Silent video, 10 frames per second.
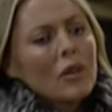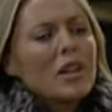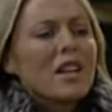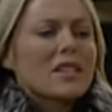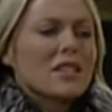Oh,
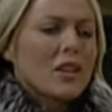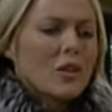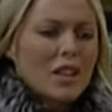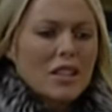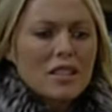yes, there
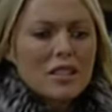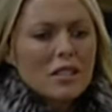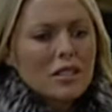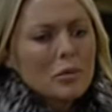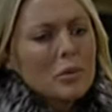is.
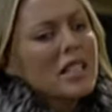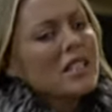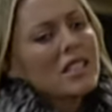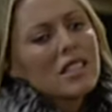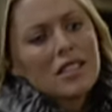
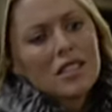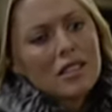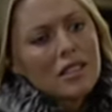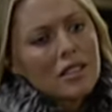Please listen.